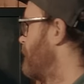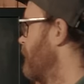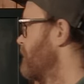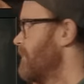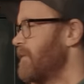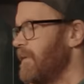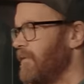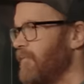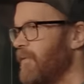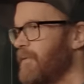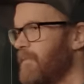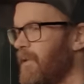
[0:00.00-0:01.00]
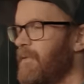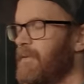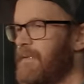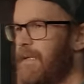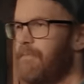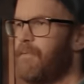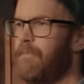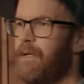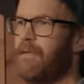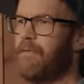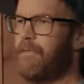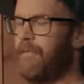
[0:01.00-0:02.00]
The pulses in the roots blower seem to
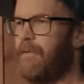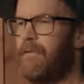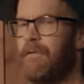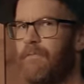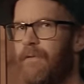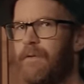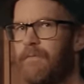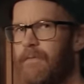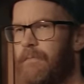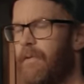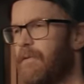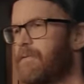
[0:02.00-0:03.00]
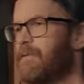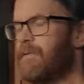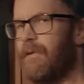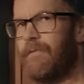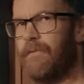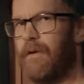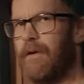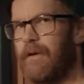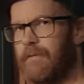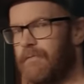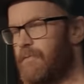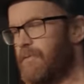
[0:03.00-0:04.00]
be interfering with the pulses of
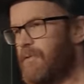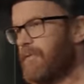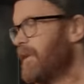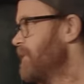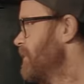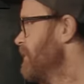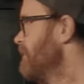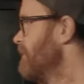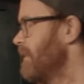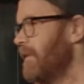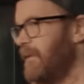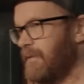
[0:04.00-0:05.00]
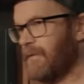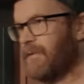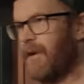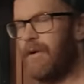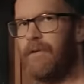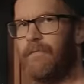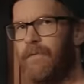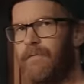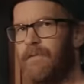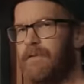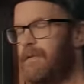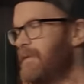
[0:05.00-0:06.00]
the two-stroke engine, and it's a tiny
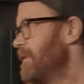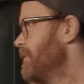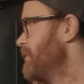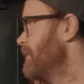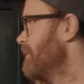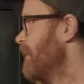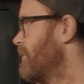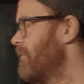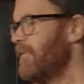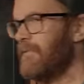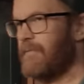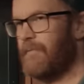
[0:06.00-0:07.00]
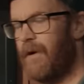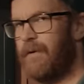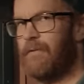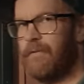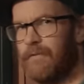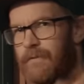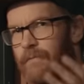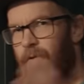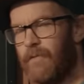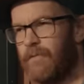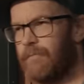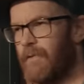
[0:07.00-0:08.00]
50cc engine. I couldn't find a
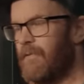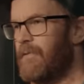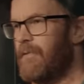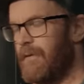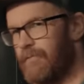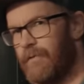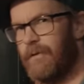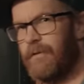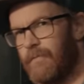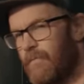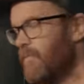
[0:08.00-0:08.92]
smaller blower and run it